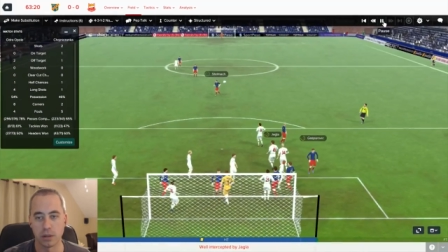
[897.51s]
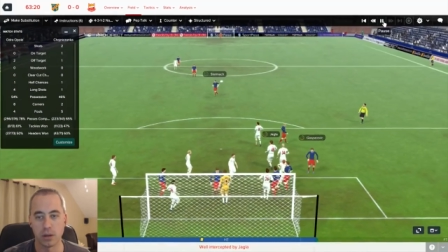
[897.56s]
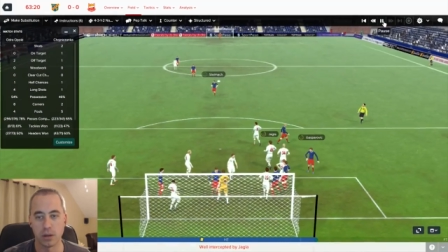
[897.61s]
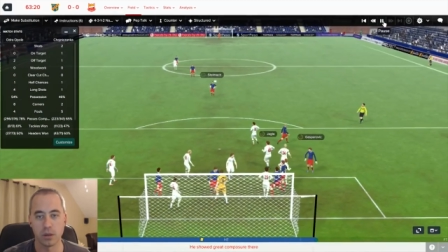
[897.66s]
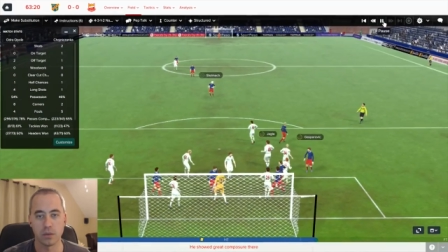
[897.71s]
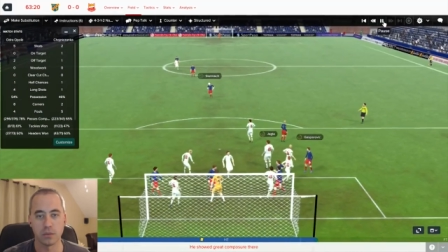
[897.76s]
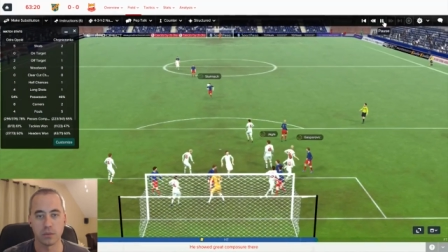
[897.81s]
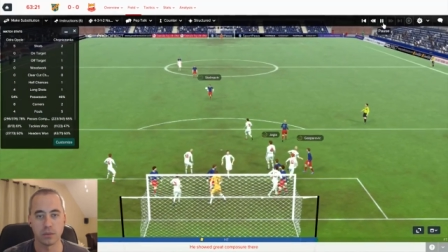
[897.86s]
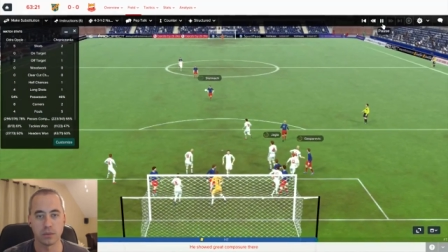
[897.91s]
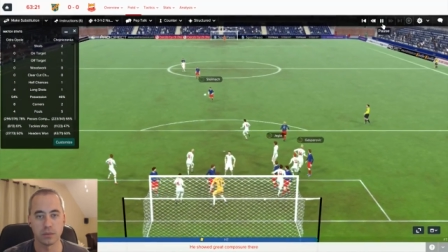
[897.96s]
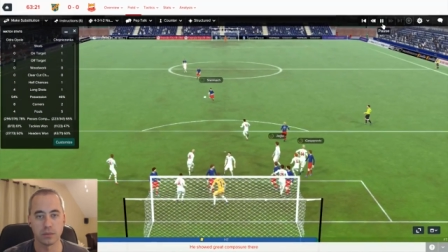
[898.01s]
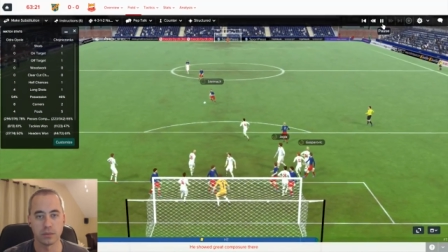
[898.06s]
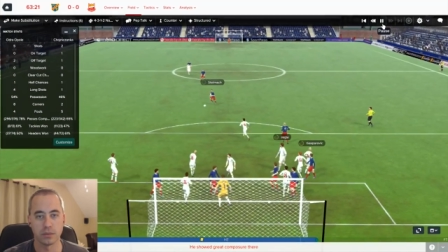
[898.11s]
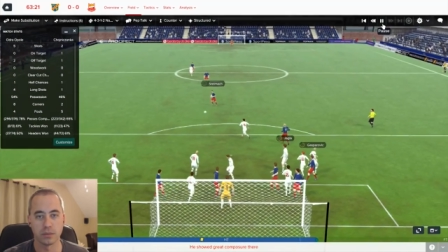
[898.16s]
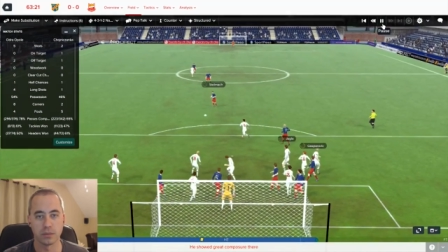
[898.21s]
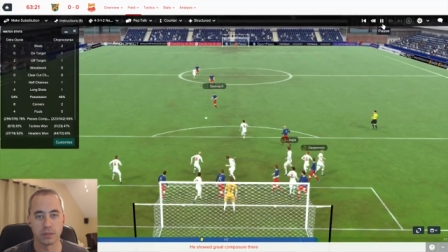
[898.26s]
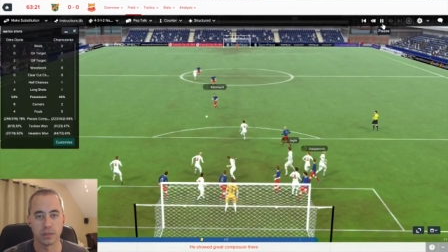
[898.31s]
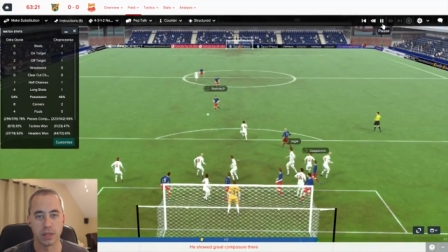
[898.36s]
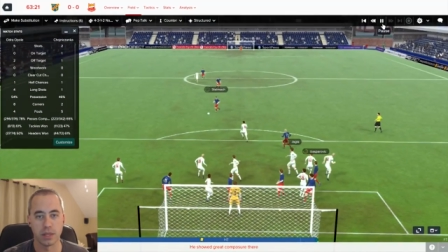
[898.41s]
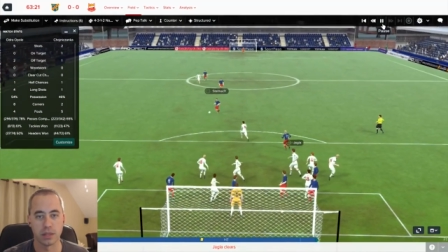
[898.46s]
Oh,
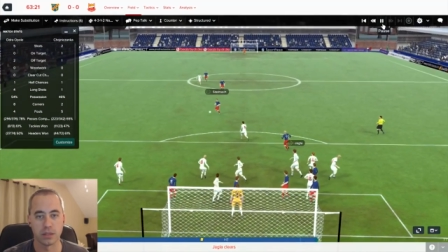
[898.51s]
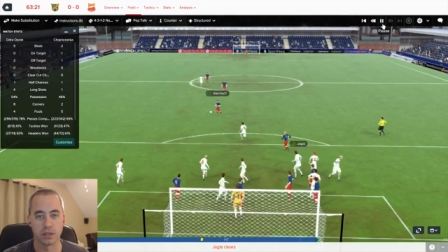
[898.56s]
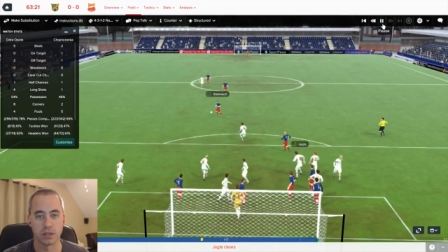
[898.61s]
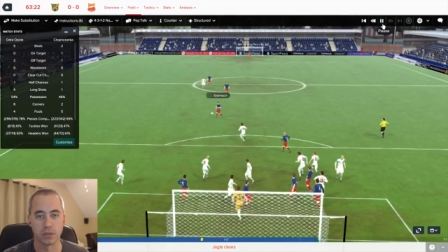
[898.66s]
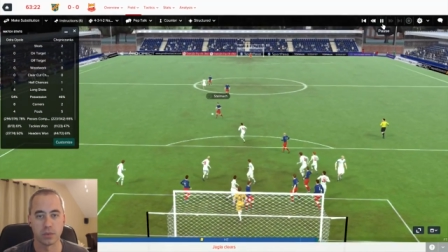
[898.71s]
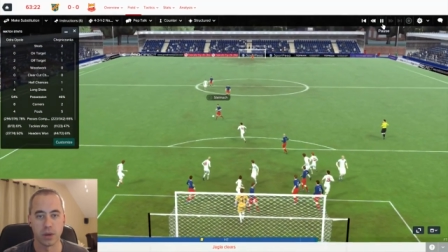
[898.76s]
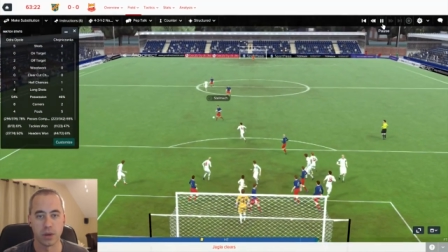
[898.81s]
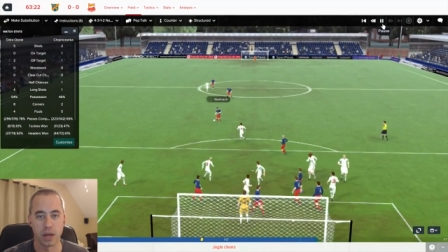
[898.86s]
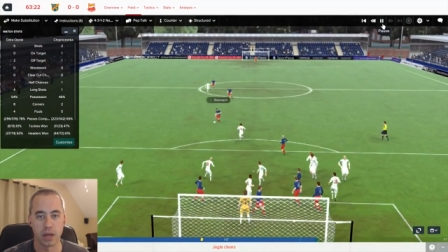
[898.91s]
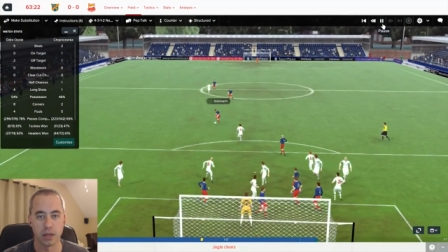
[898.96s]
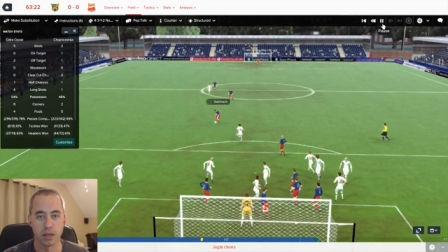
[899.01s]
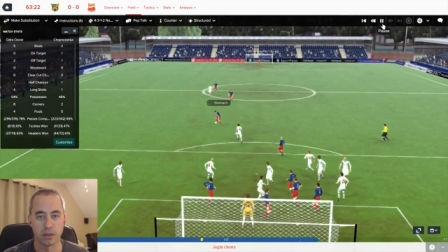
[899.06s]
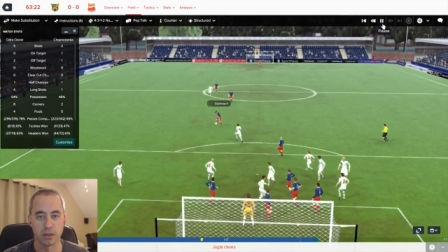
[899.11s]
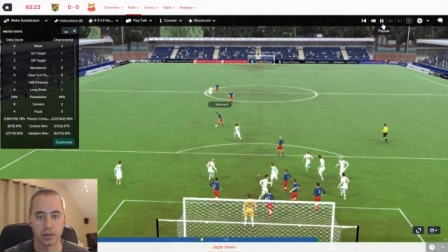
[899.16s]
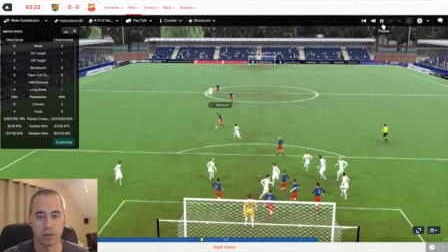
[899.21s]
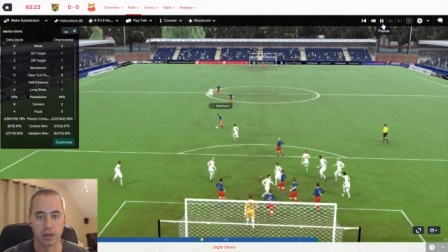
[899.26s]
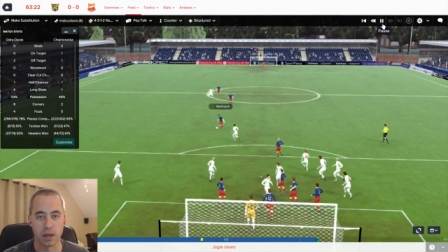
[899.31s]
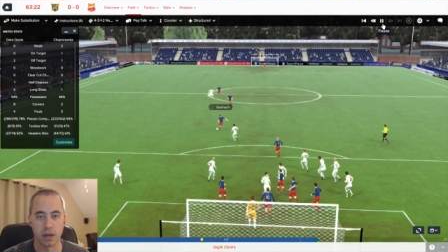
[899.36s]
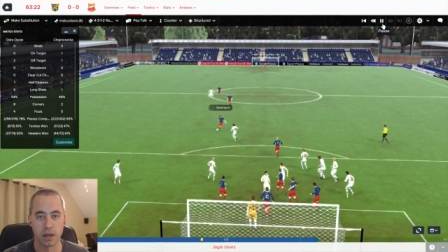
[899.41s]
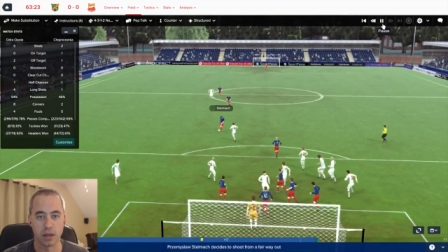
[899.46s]
heads it away.
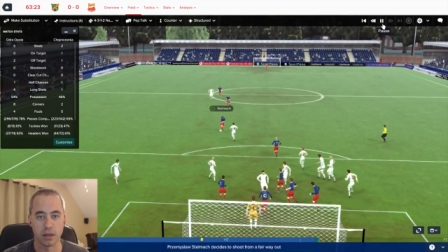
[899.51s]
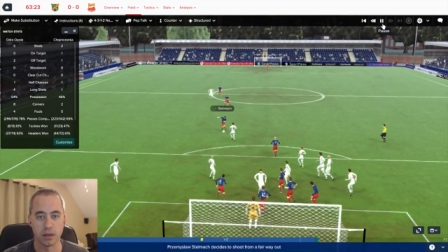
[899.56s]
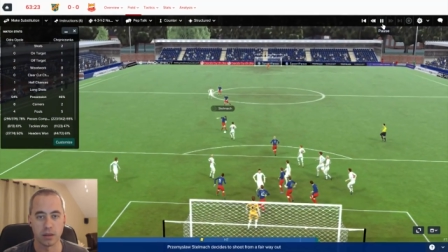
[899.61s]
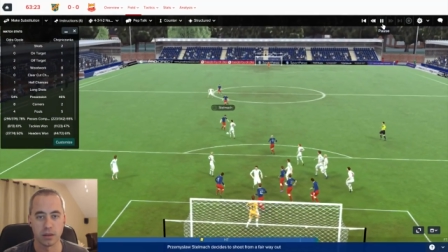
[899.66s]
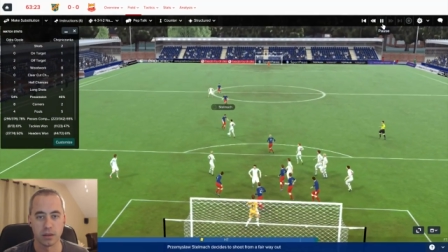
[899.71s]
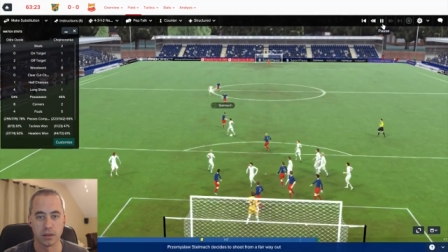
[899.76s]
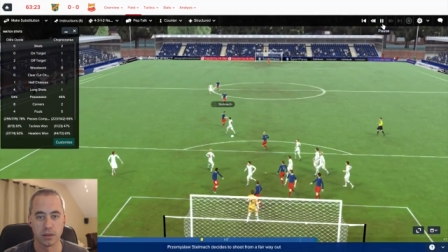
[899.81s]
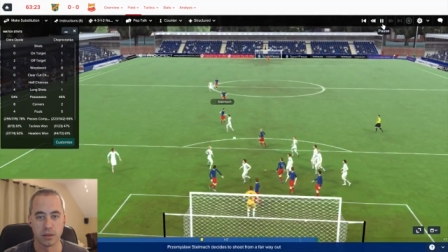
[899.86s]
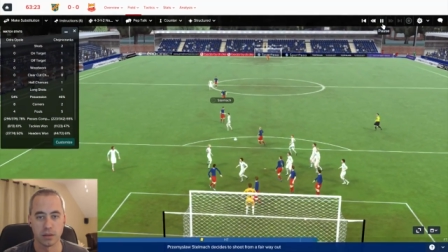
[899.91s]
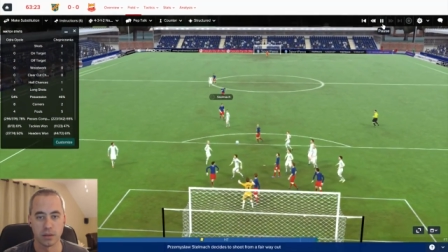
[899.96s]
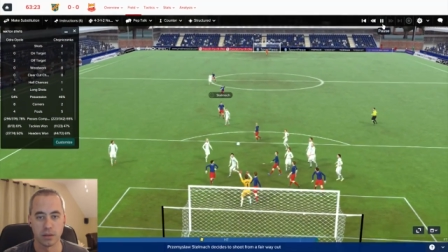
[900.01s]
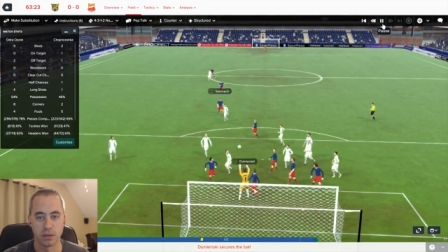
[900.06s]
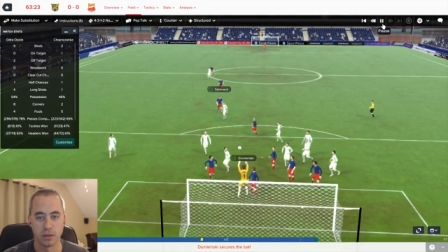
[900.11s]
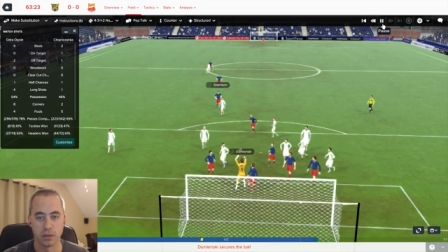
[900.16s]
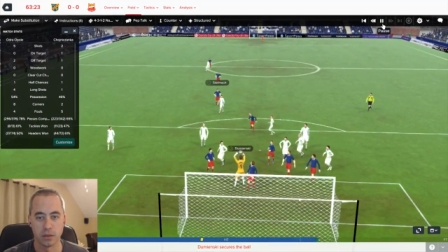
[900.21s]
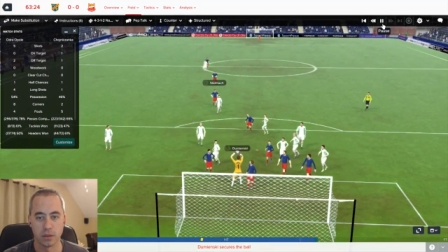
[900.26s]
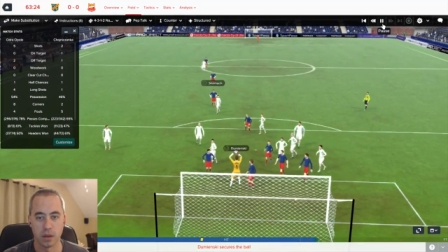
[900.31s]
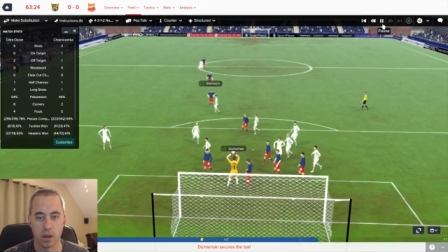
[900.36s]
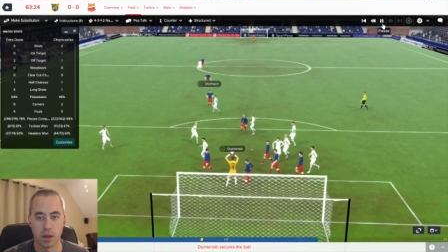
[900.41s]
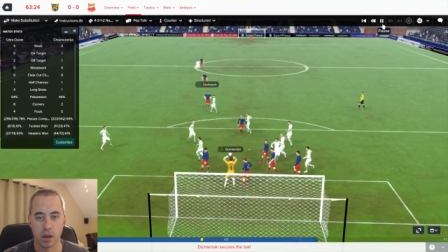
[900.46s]
Okay,
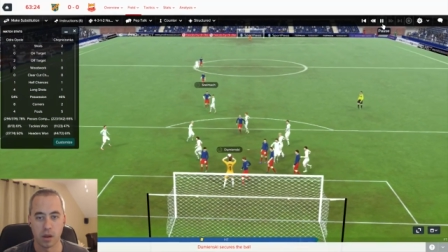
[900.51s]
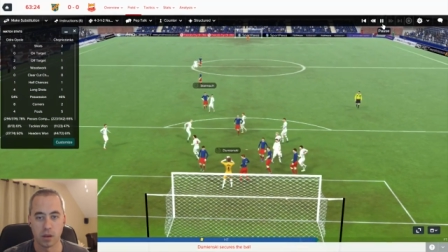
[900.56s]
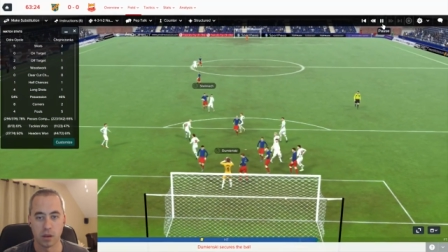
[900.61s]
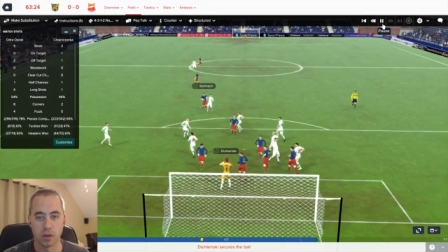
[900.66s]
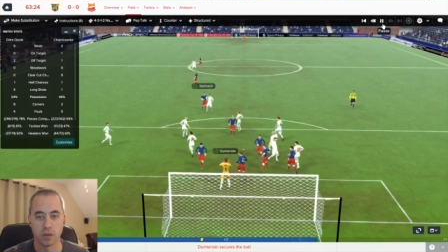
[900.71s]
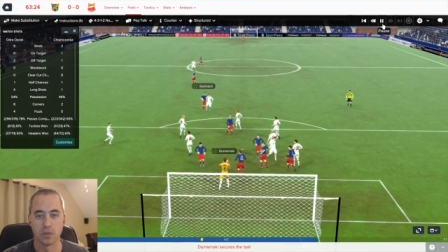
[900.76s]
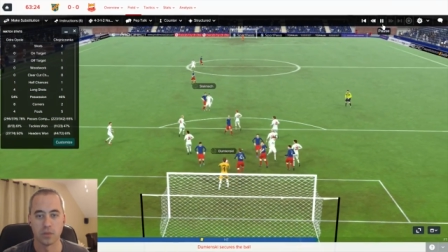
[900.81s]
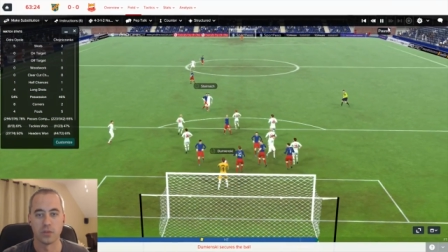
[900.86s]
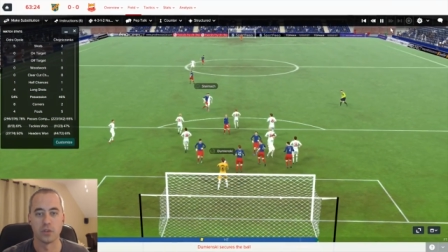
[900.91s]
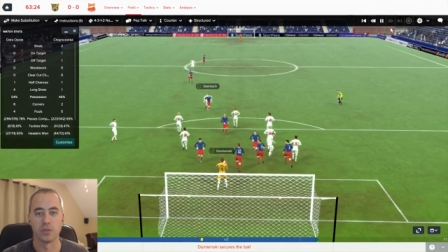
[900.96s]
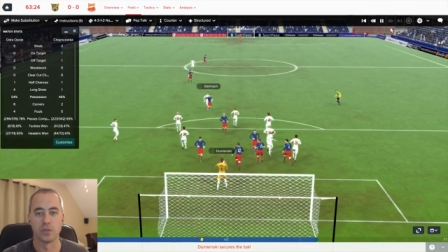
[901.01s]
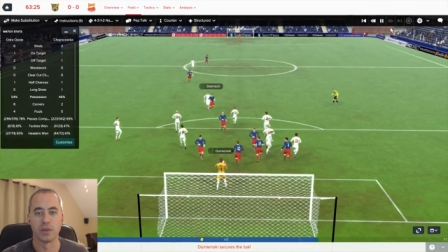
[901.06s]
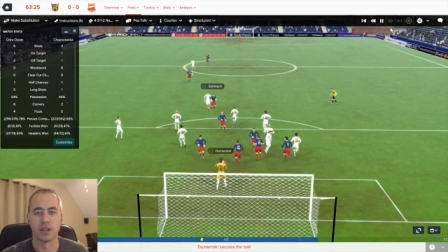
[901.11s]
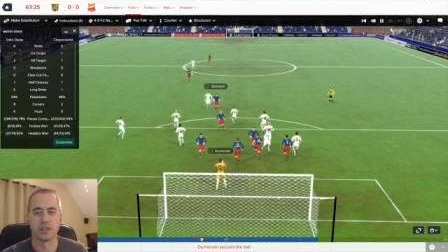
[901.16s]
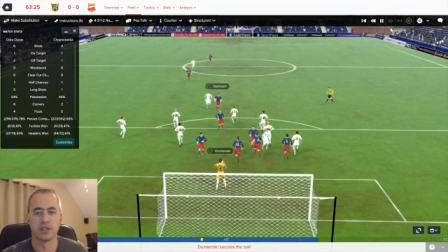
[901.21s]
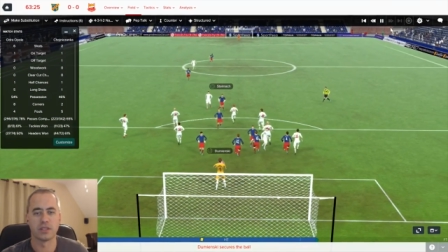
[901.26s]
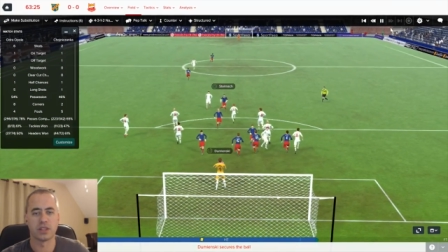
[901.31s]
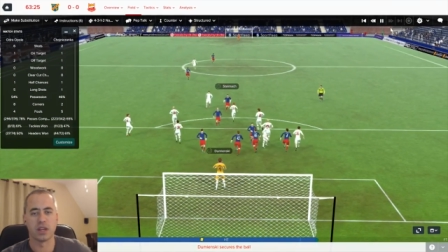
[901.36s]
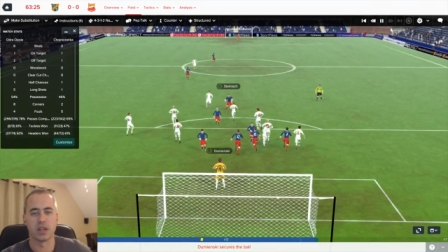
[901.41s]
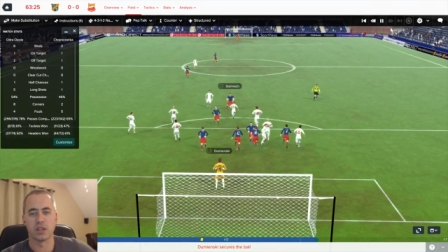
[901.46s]

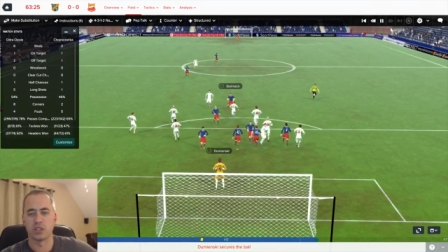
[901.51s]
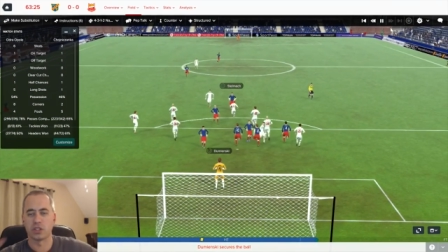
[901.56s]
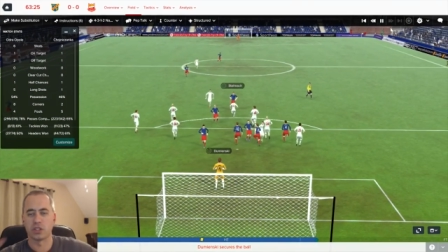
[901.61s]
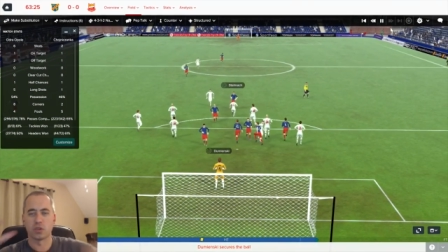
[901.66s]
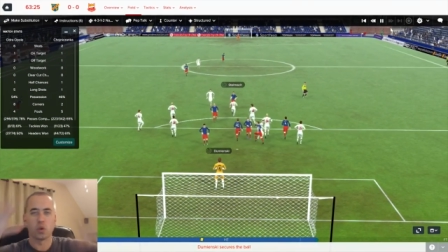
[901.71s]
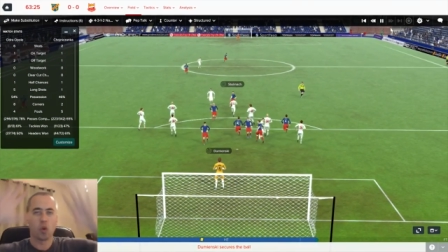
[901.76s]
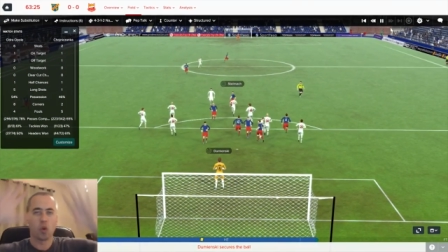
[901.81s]
Domiensky just...